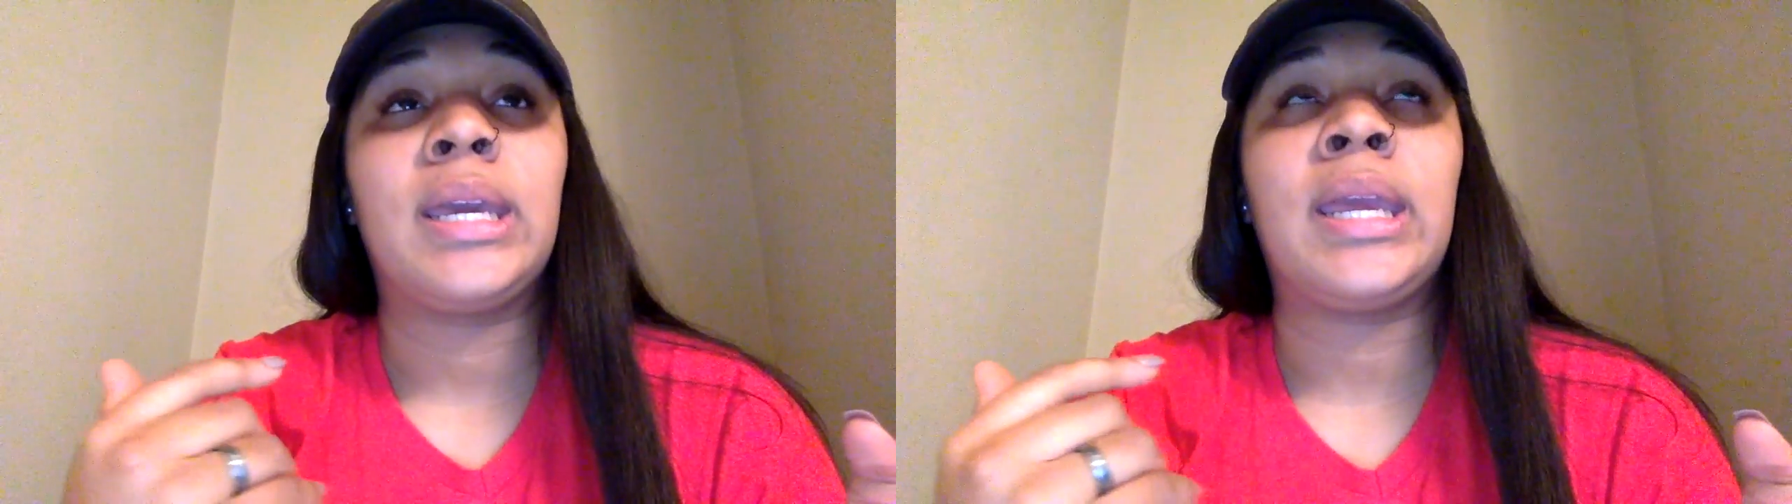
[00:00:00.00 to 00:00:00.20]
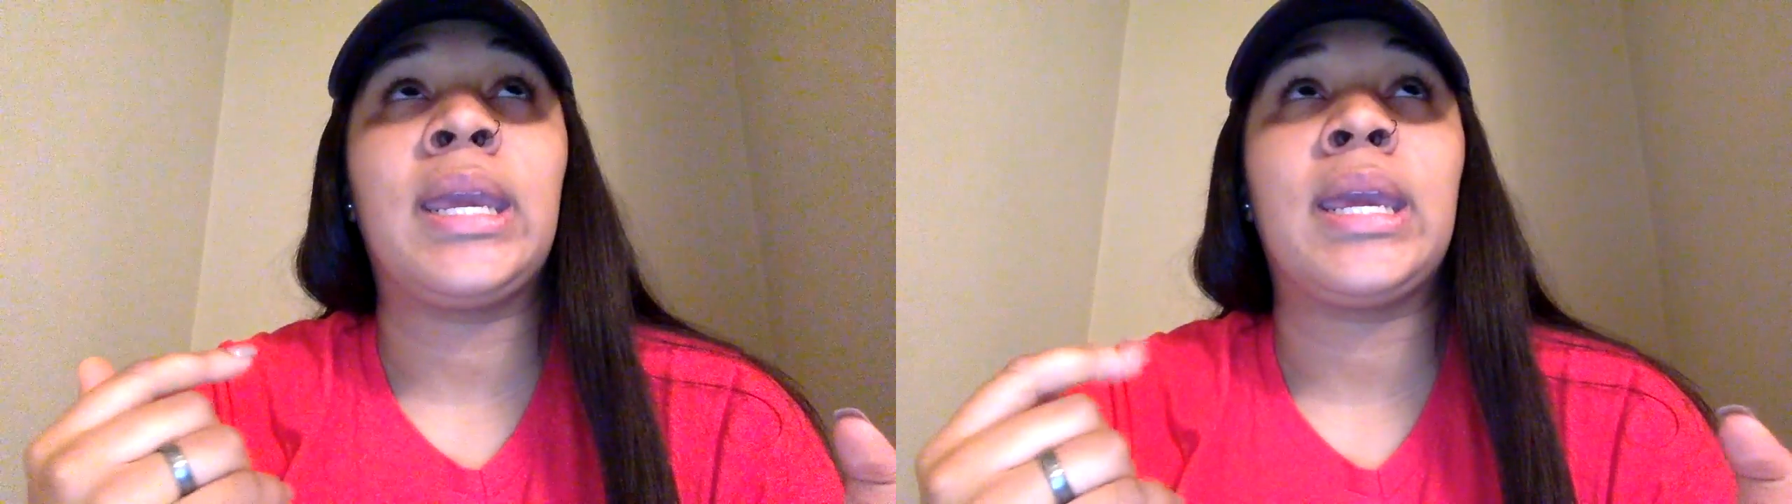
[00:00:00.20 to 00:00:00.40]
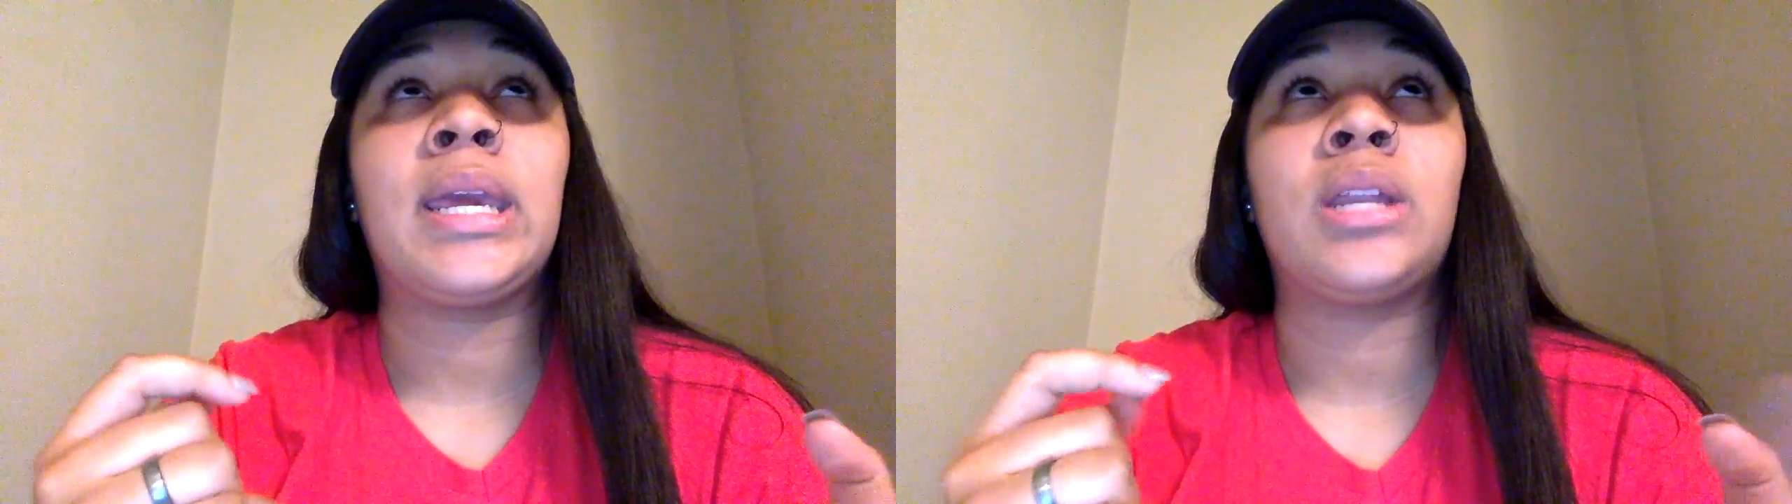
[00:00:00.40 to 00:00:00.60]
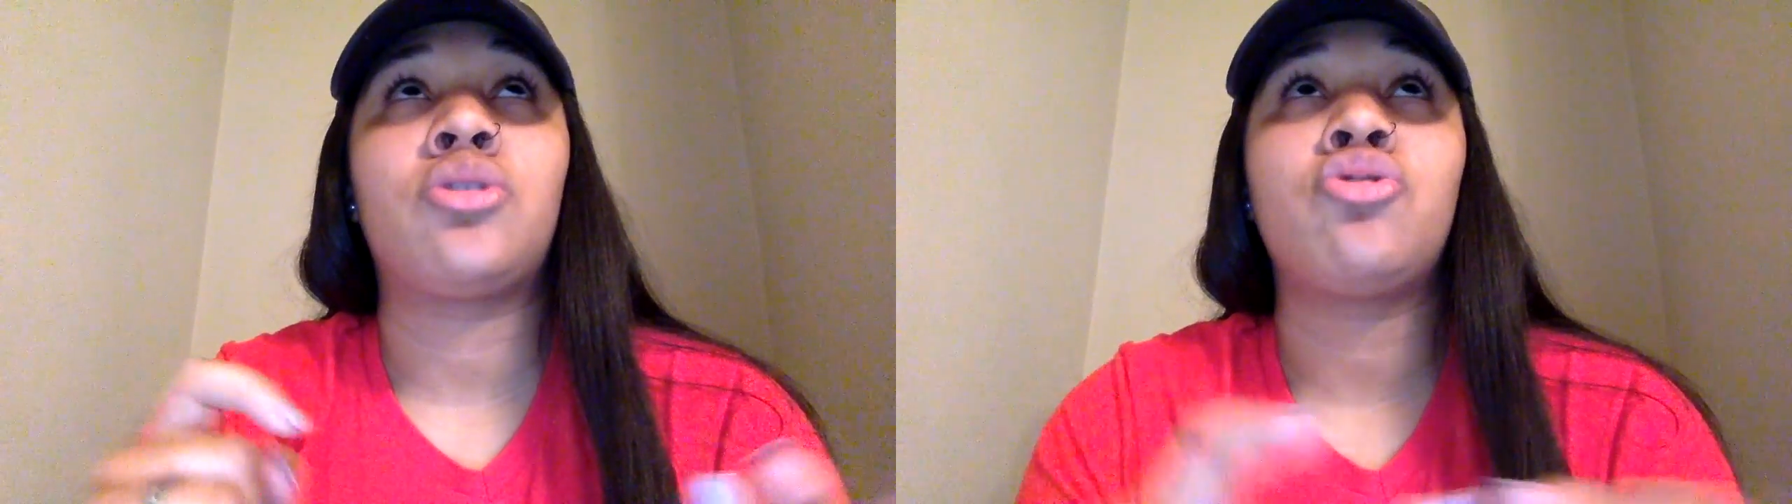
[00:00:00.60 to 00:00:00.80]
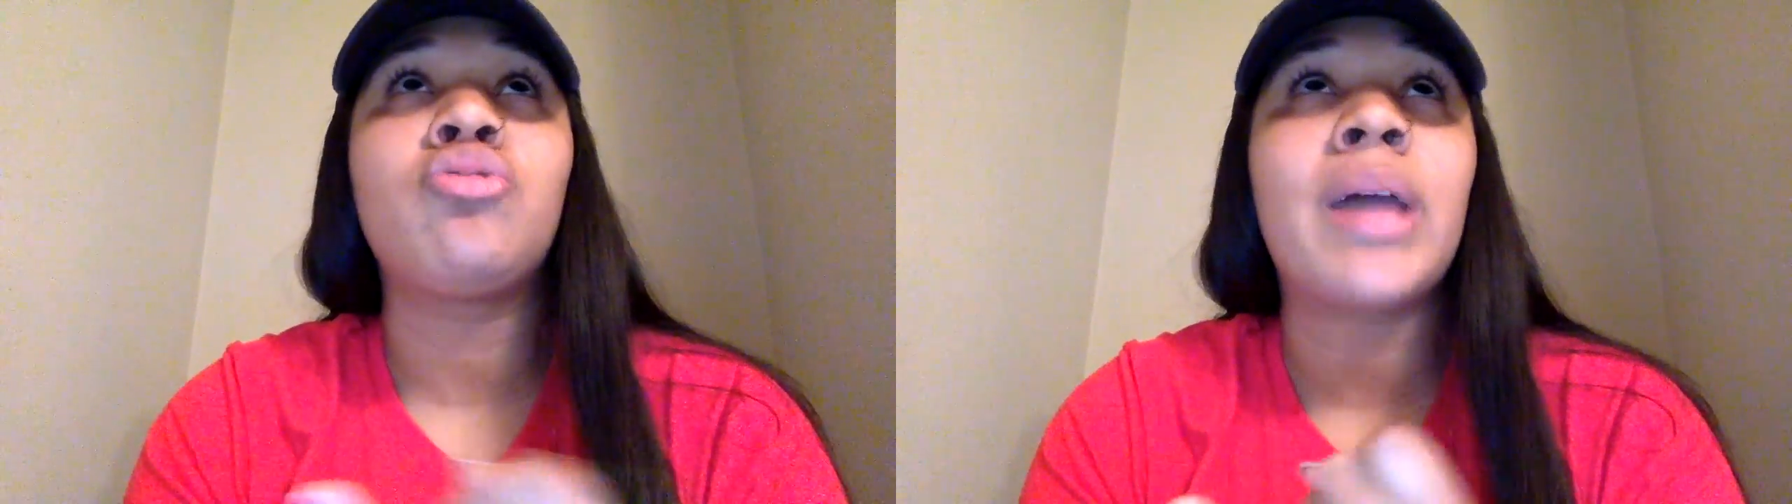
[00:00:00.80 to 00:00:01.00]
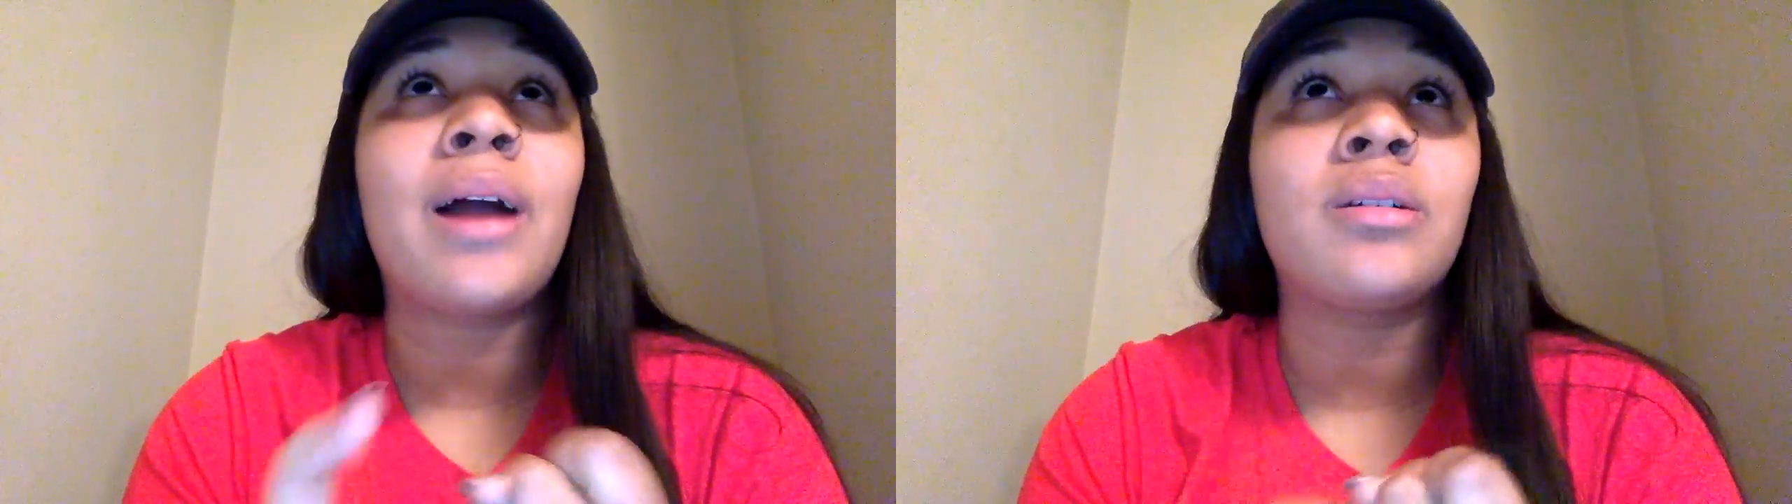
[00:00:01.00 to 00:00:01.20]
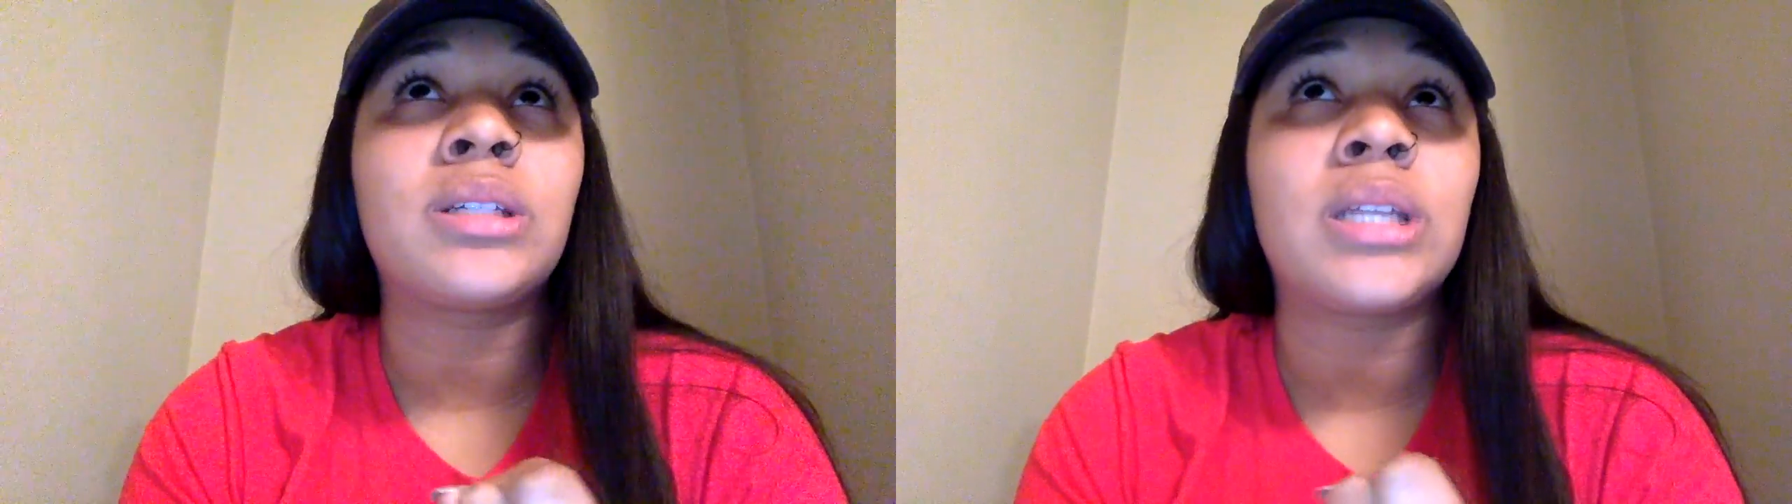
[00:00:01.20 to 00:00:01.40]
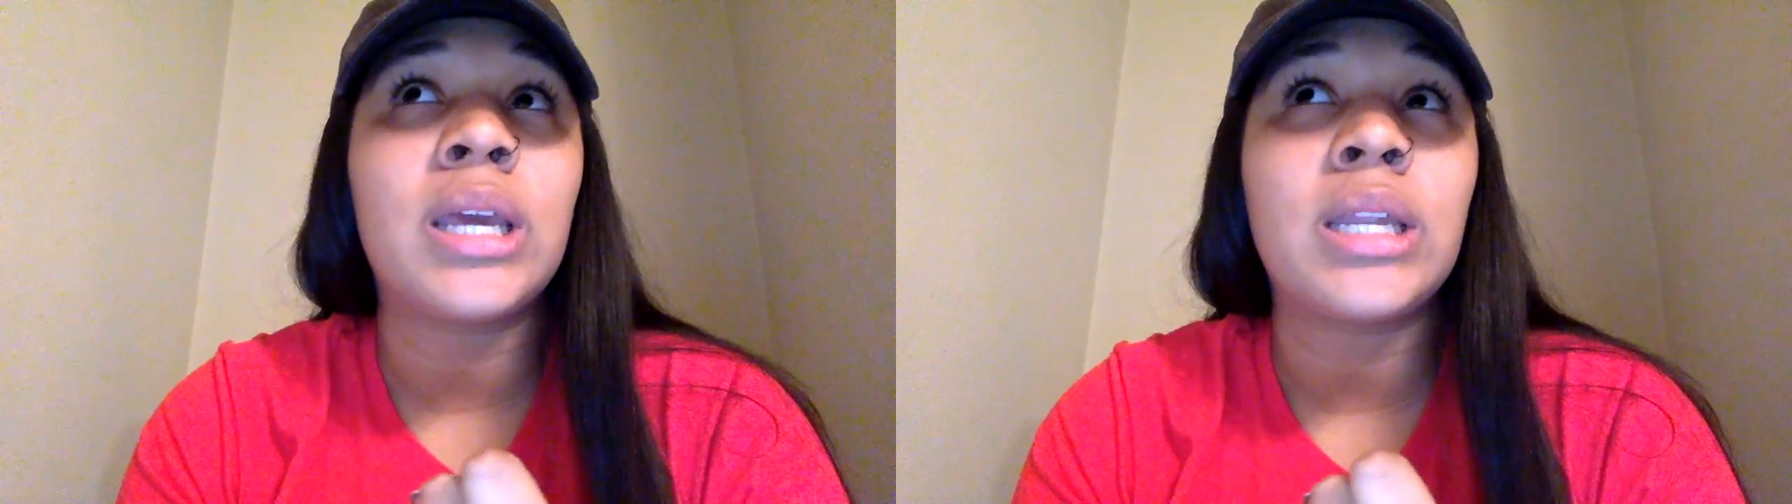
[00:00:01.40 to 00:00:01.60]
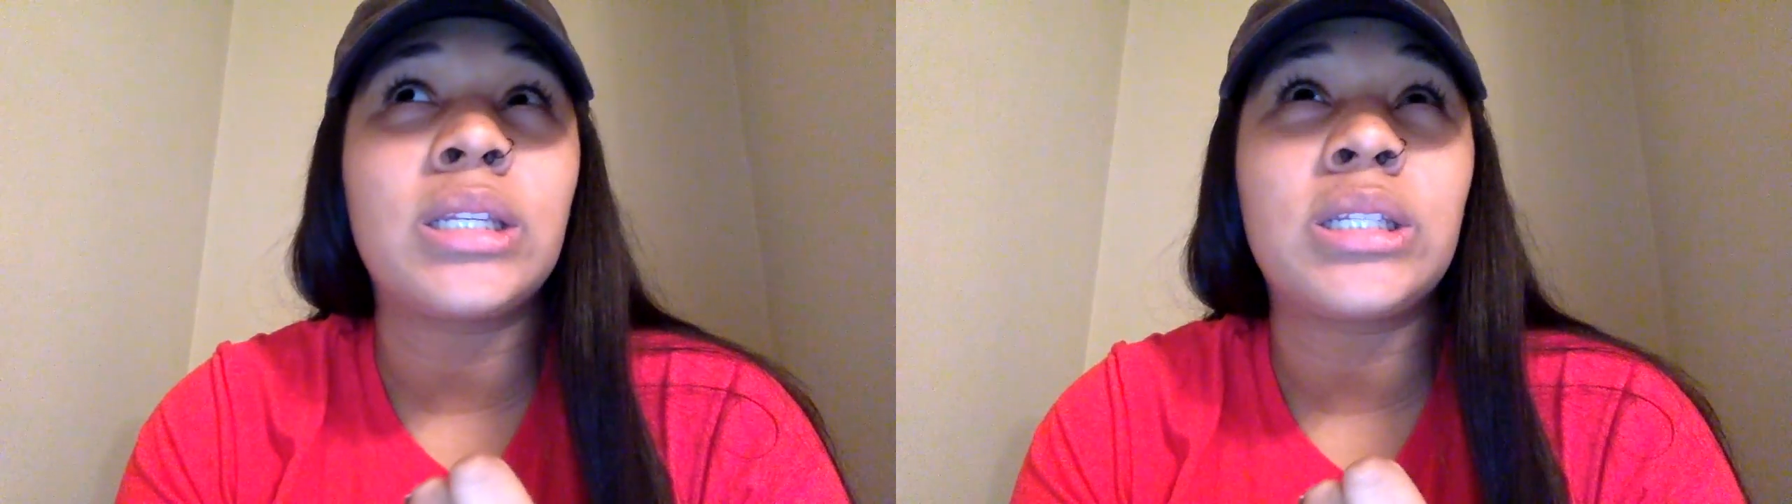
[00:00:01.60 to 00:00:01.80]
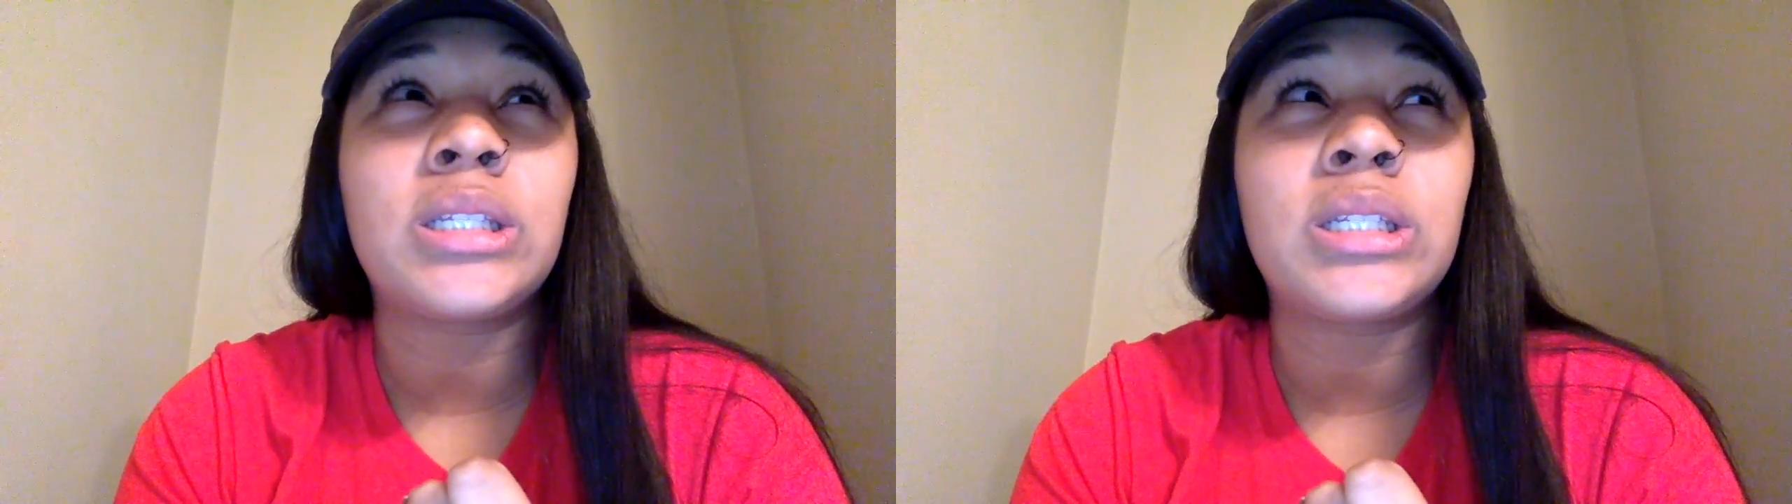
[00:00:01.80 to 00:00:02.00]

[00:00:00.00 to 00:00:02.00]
in 2010